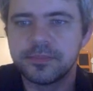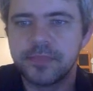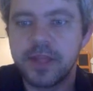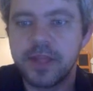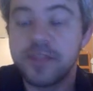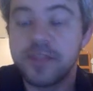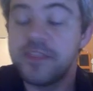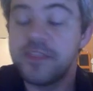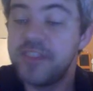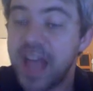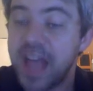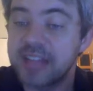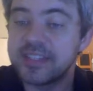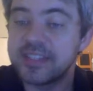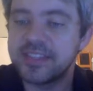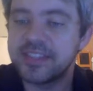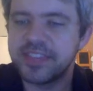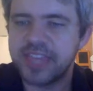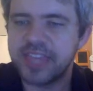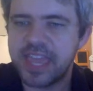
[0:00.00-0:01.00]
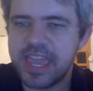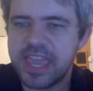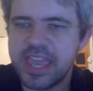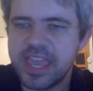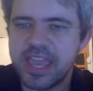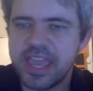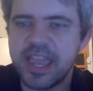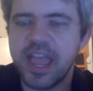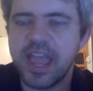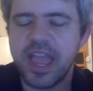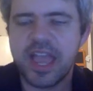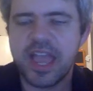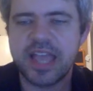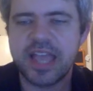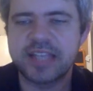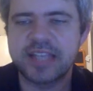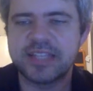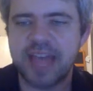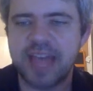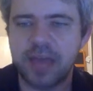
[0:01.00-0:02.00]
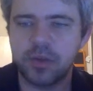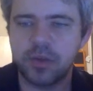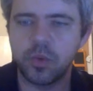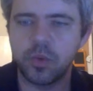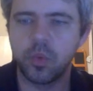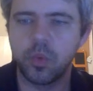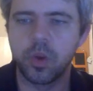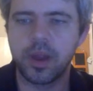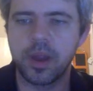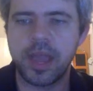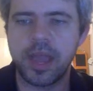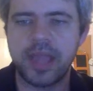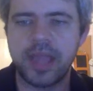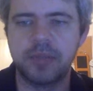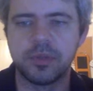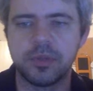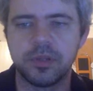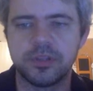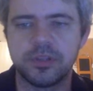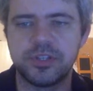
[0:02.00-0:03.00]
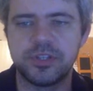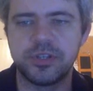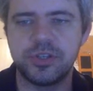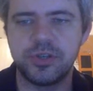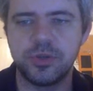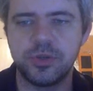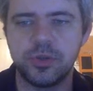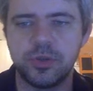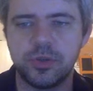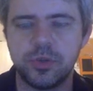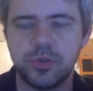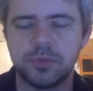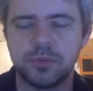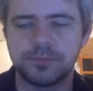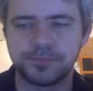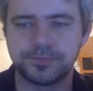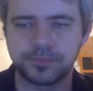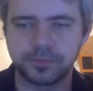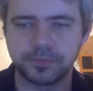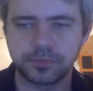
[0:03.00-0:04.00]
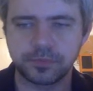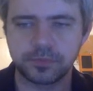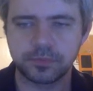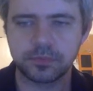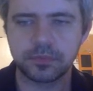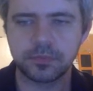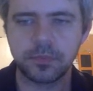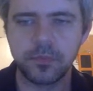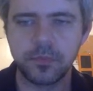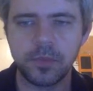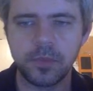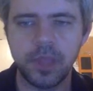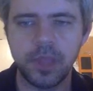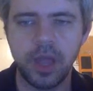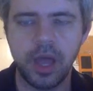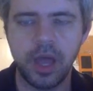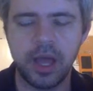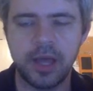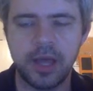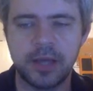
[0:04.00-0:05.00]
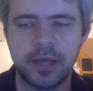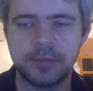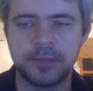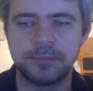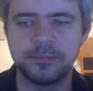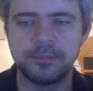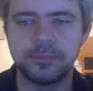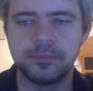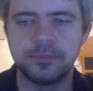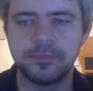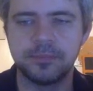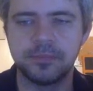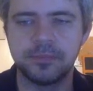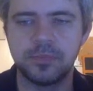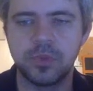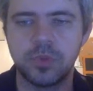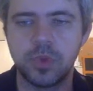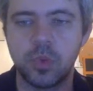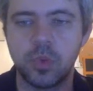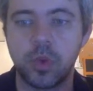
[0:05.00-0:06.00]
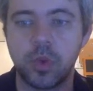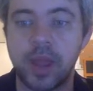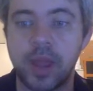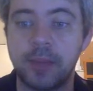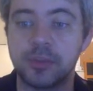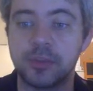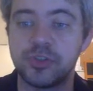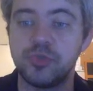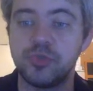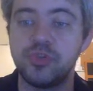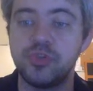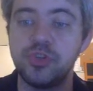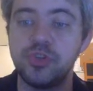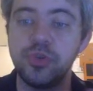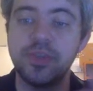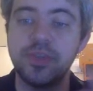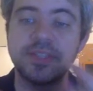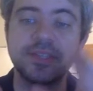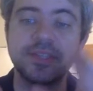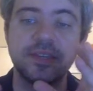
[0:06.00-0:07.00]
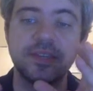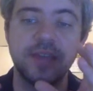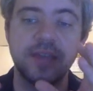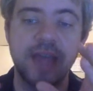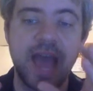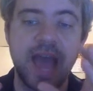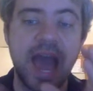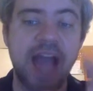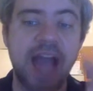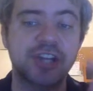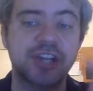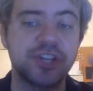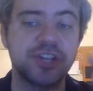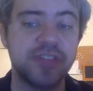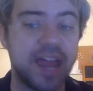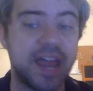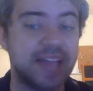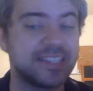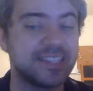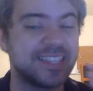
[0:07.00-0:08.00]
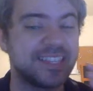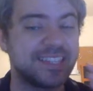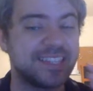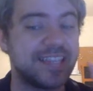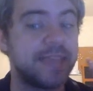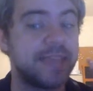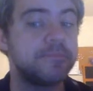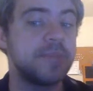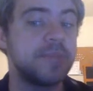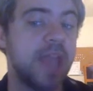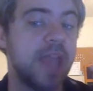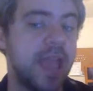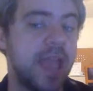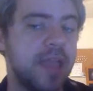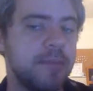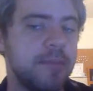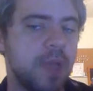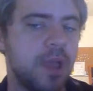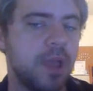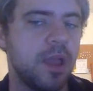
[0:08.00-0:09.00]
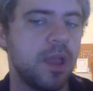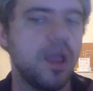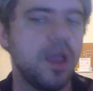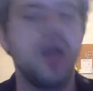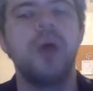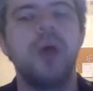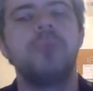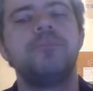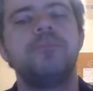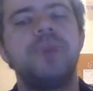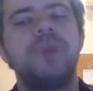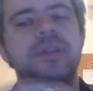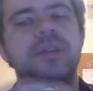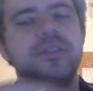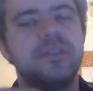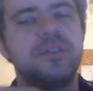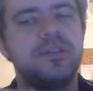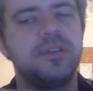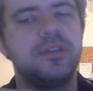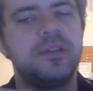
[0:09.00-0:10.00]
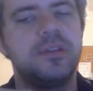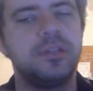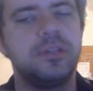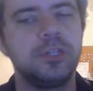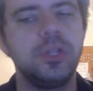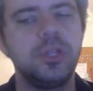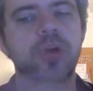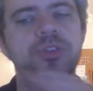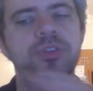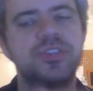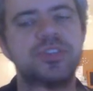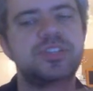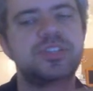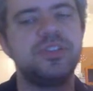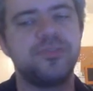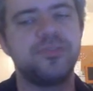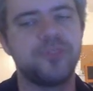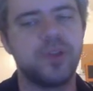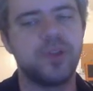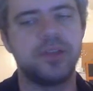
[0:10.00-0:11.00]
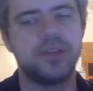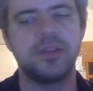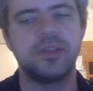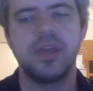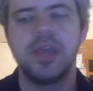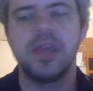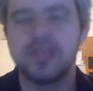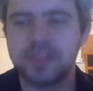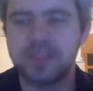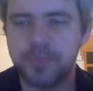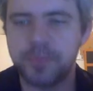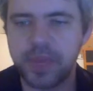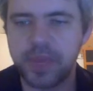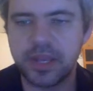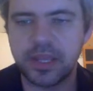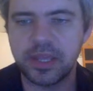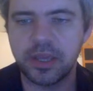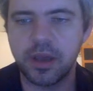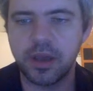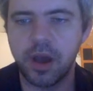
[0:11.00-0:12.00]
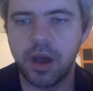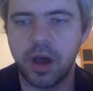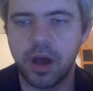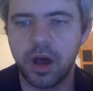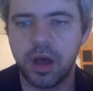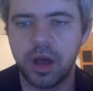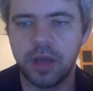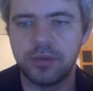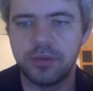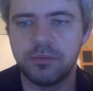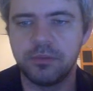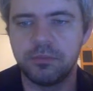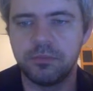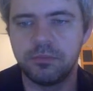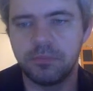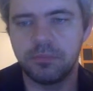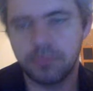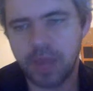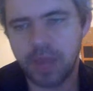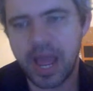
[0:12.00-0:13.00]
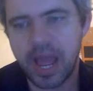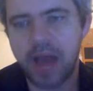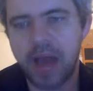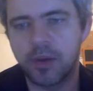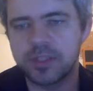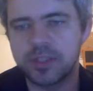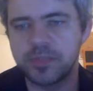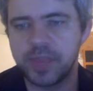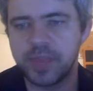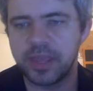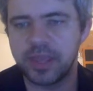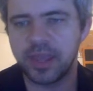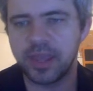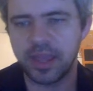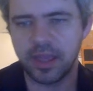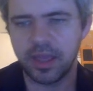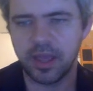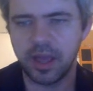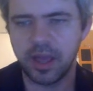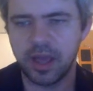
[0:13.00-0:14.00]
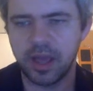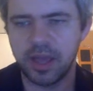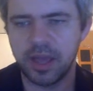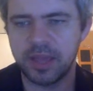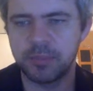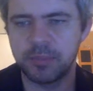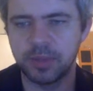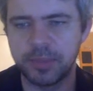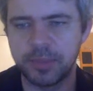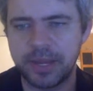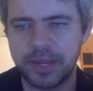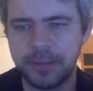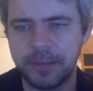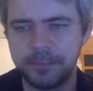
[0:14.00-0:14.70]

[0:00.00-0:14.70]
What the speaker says: that's the key, is that we're able to do this action that has the same name, but looks different depending on how it's being implemented.